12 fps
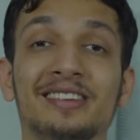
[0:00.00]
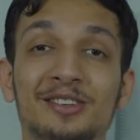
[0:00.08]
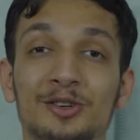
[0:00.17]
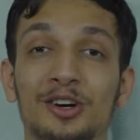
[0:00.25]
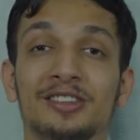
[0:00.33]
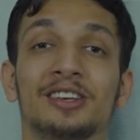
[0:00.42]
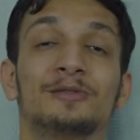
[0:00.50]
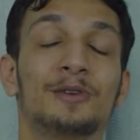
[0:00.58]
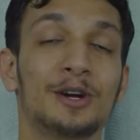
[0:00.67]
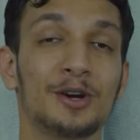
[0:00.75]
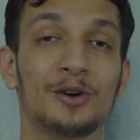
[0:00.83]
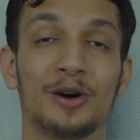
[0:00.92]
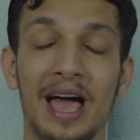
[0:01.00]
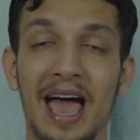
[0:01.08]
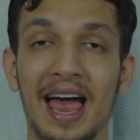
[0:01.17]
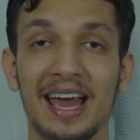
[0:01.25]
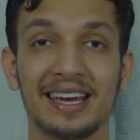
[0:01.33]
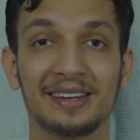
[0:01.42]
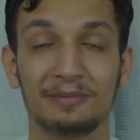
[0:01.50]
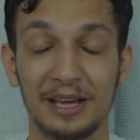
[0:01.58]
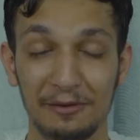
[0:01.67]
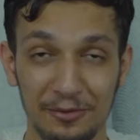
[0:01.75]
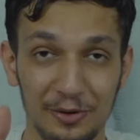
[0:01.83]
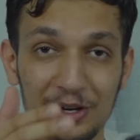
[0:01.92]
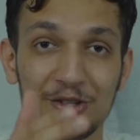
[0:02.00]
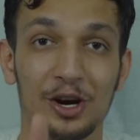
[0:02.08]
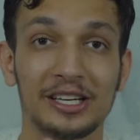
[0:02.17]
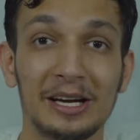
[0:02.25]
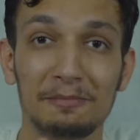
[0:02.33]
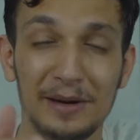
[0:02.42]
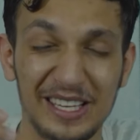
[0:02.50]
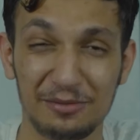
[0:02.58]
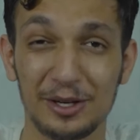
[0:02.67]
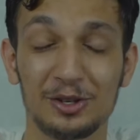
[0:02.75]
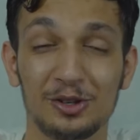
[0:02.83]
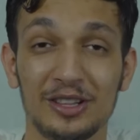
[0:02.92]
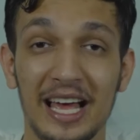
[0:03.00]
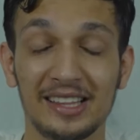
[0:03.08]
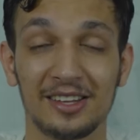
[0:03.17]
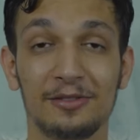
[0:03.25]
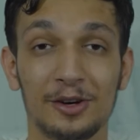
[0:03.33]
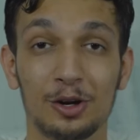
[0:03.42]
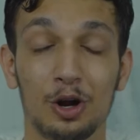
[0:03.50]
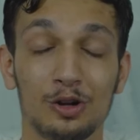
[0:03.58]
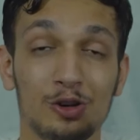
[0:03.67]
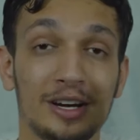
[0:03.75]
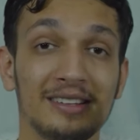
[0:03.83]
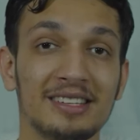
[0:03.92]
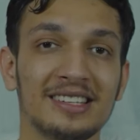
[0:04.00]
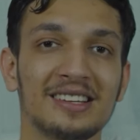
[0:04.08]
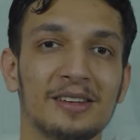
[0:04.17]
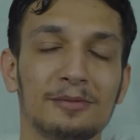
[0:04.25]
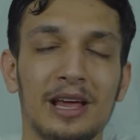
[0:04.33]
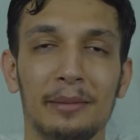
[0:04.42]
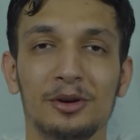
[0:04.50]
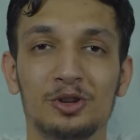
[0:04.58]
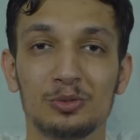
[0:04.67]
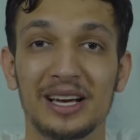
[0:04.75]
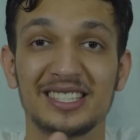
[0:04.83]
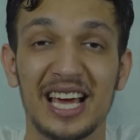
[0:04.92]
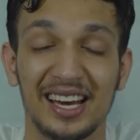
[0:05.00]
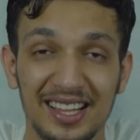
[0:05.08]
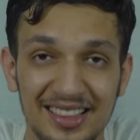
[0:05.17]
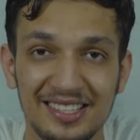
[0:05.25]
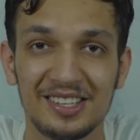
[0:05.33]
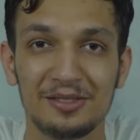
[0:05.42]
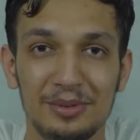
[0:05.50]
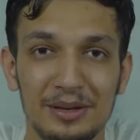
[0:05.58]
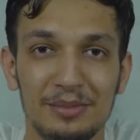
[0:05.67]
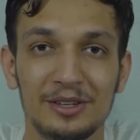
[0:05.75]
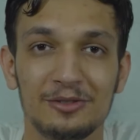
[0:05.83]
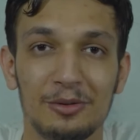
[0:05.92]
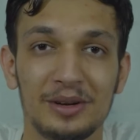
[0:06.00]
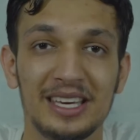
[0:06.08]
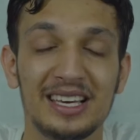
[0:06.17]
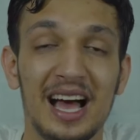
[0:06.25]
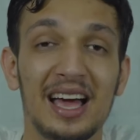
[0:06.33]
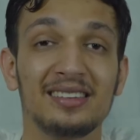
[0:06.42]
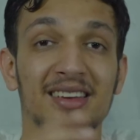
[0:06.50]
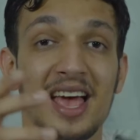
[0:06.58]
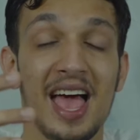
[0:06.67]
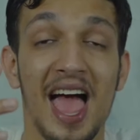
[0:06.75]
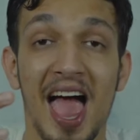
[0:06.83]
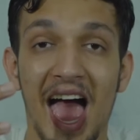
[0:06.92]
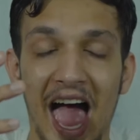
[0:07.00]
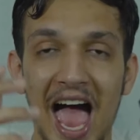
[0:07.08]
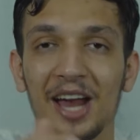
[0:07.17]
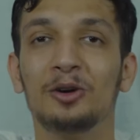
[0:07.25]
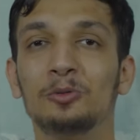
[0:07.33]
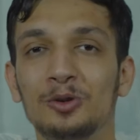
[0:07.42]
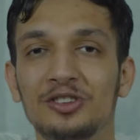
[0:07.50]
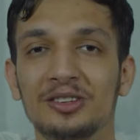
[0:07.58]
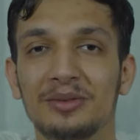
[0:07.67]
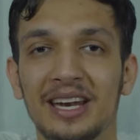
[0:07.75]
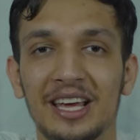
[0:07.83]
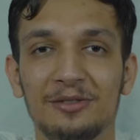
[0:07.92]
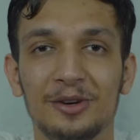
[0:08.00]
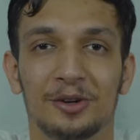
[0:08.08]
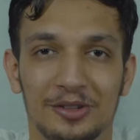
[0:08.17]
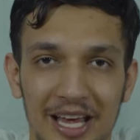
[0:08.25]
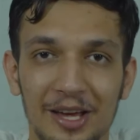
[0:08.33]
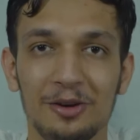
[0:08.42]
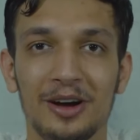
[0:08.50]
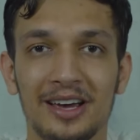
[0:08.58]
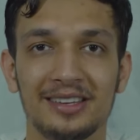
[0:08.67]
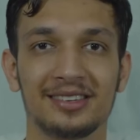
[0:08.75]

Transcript: enjoyed this video, and if you enjoyed it, please make sure to like this video and also consider subscribing to my channel. This has been Beast from Geek, guys, and hope to see you in my next video. Thank you guys.